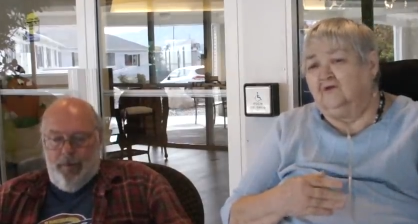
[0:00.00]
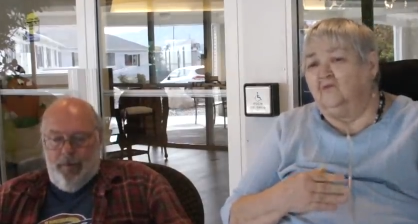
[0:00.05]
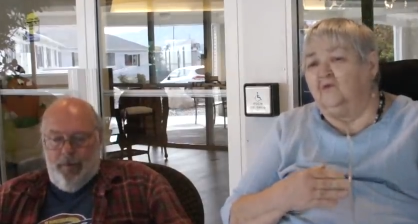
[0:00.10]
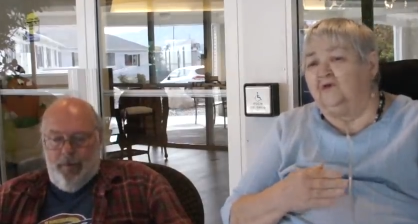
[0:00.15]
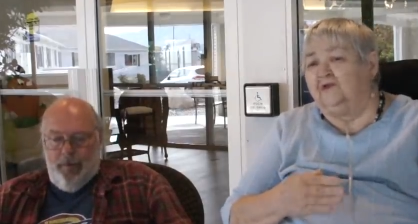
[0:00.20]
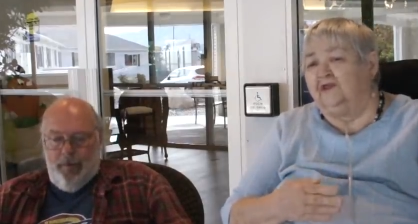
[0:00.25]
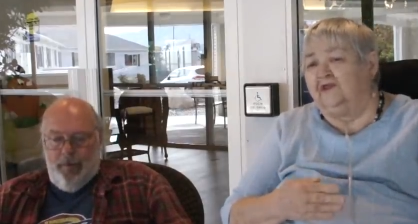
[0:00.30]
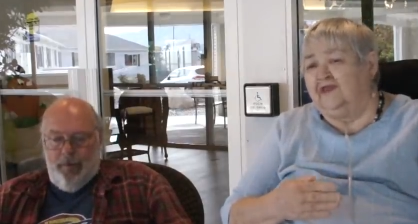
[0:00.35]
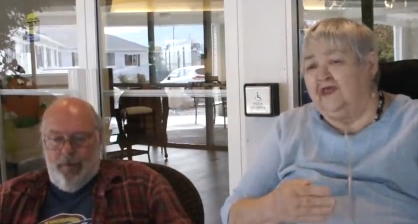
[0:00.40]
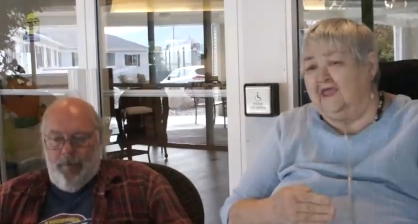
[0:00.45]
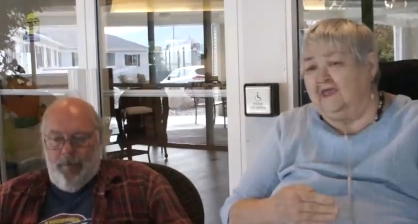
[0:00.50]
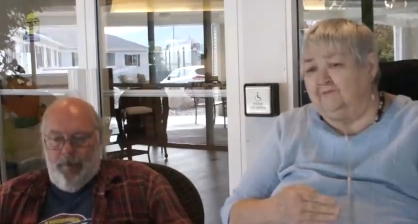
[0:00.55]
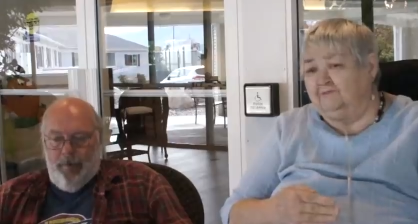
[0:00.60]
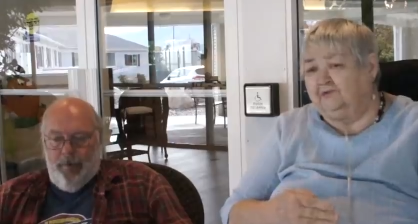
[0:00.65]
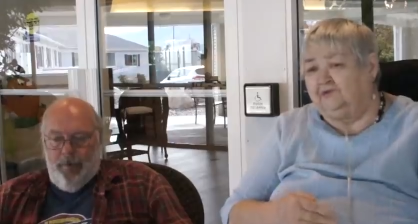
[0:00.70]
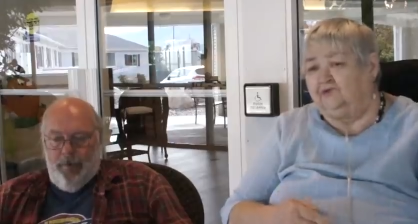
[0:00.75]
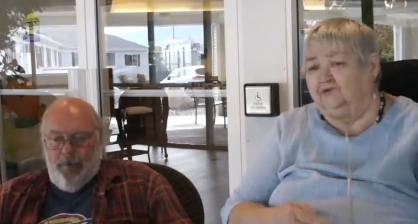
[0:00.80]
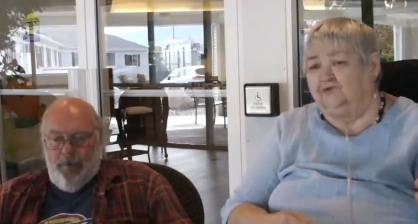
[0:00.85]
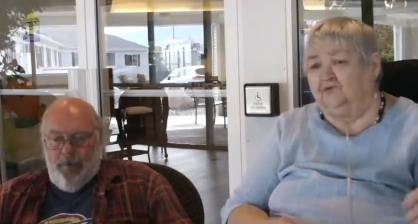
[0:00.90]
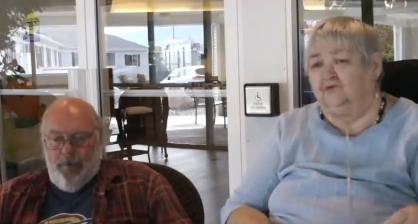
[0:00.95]
Speaker 1: what had
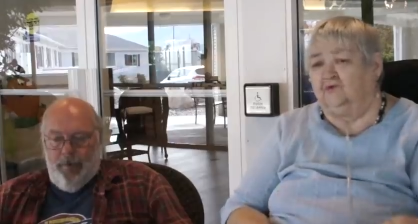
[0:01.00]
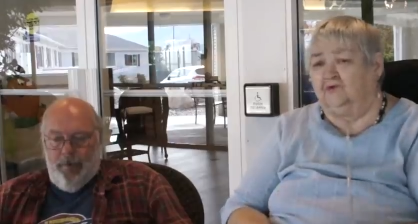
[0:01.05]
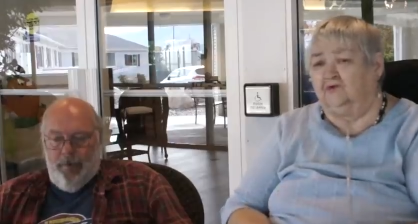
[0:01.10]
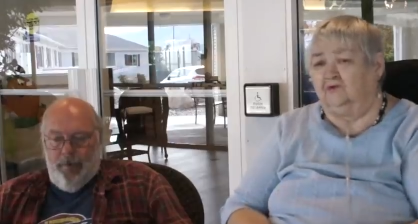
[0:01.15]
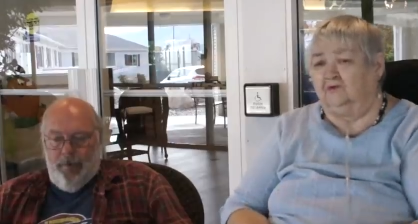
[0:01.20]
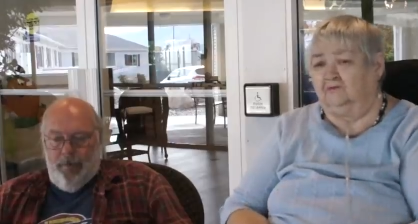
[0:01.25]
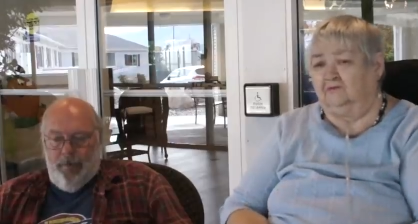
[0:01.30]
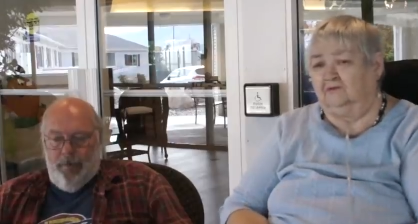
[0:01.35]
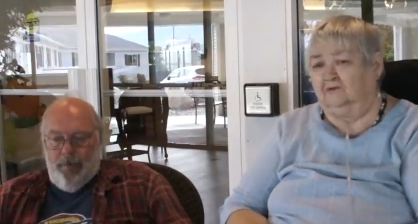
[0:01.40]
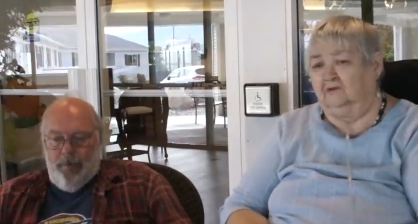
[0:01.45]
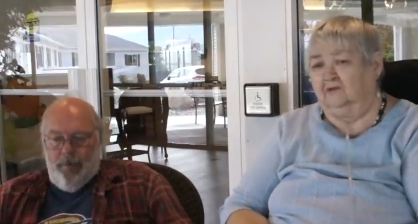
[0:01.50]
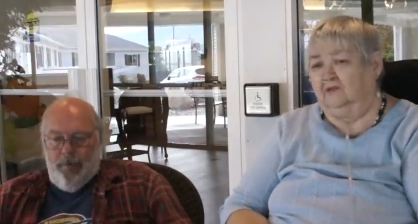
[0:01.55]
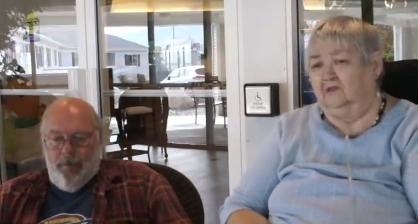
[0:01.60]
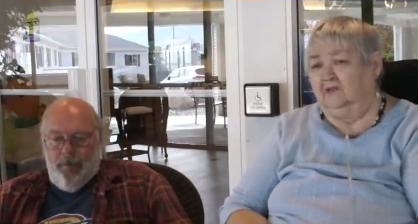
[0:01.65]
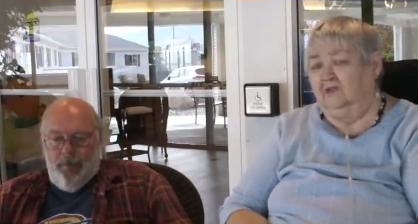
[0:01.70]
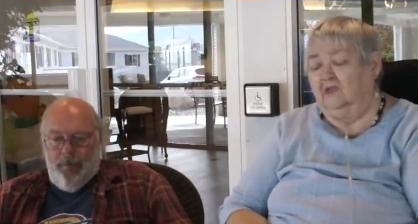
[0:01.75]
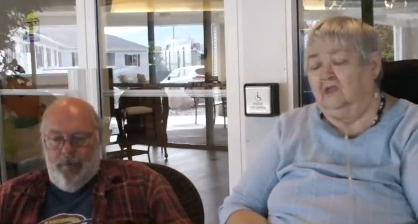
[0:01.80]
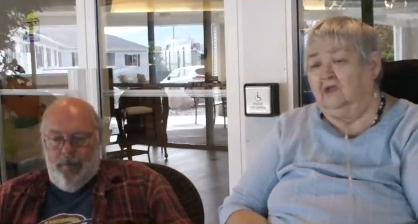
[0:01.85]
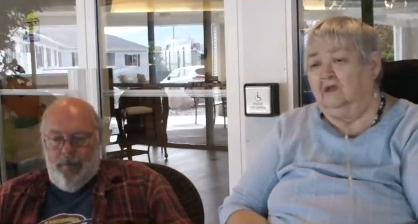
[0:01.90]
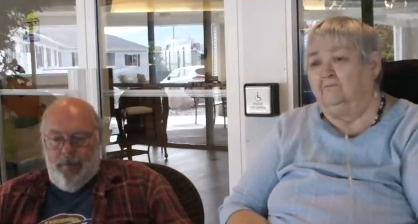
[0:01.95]
happened to her.
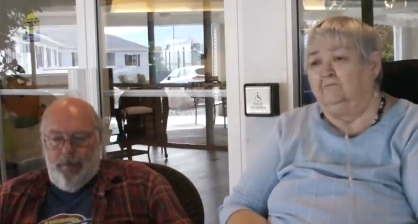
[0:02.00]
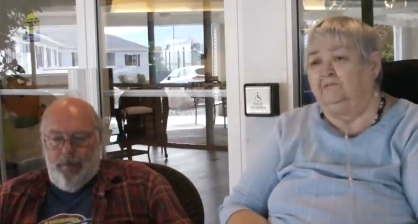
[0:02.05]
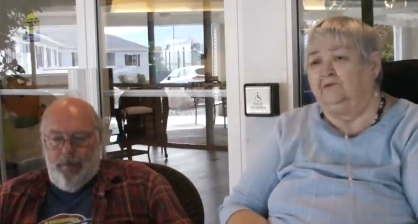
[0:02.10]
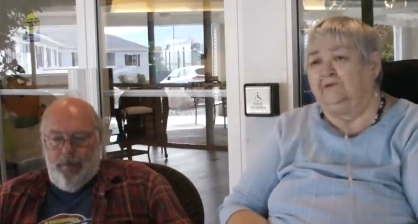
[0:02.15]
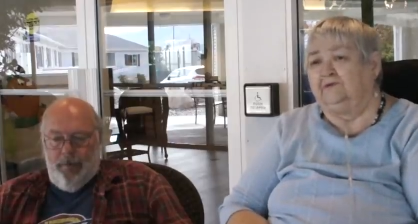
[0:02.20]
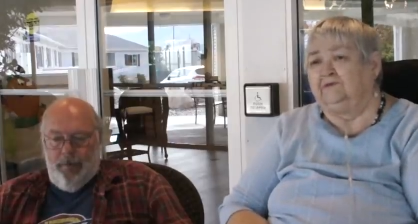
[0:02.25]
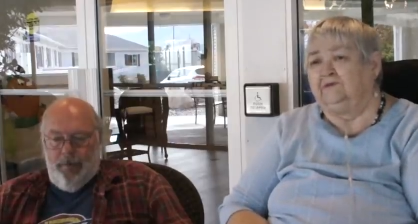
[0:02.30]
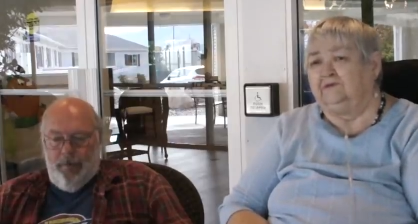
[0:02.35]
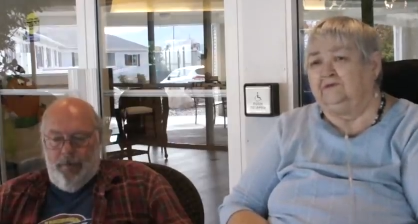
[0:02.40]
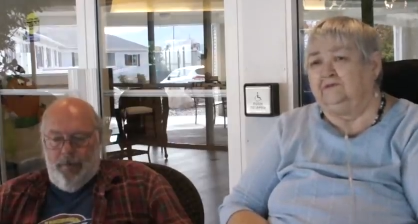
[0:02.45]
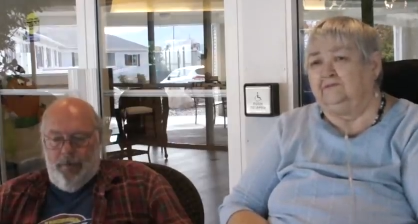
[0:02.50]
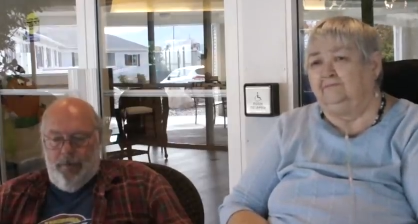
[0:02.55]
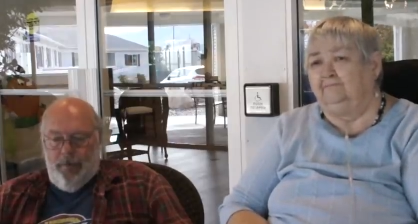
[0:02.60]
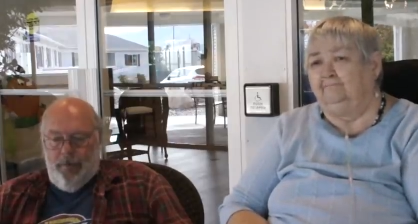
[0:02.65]
But